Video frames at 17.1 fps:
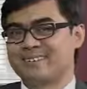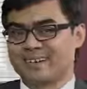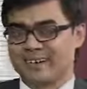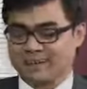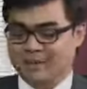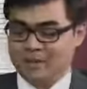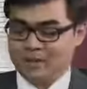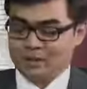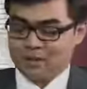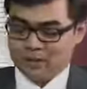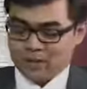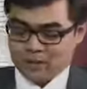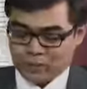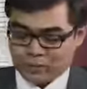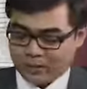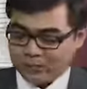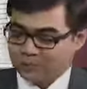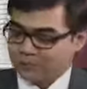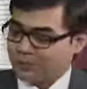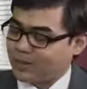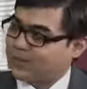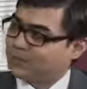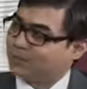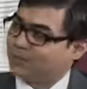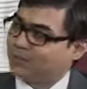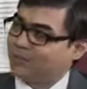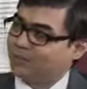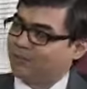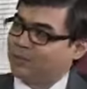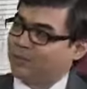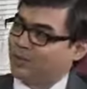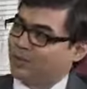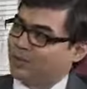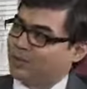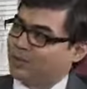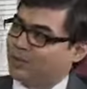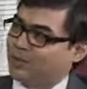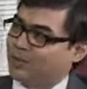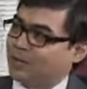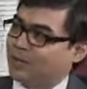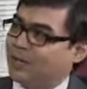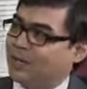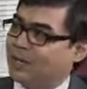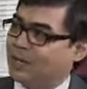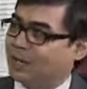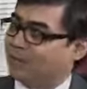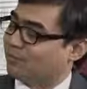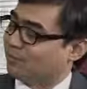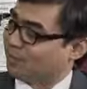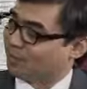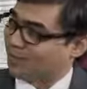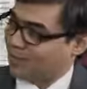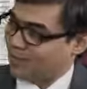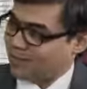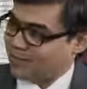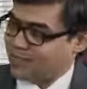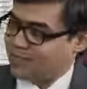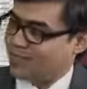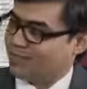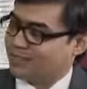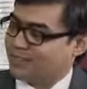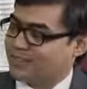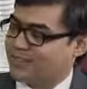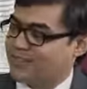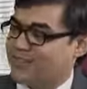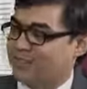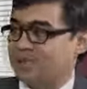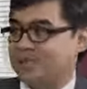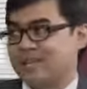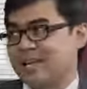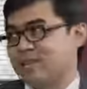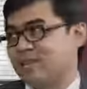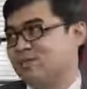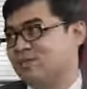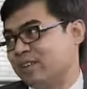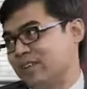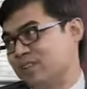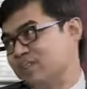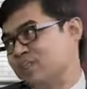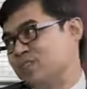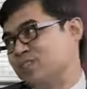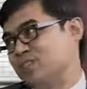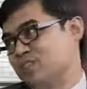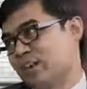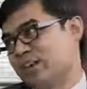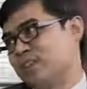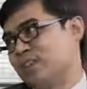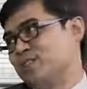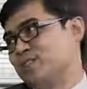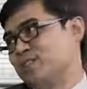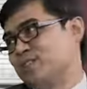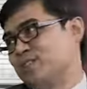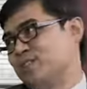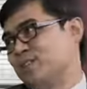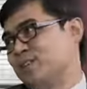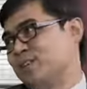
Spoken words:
Great. You know what? It's been lovely talking to you, and I've learned a lot in this conversation. Thank you very much for joining us on the show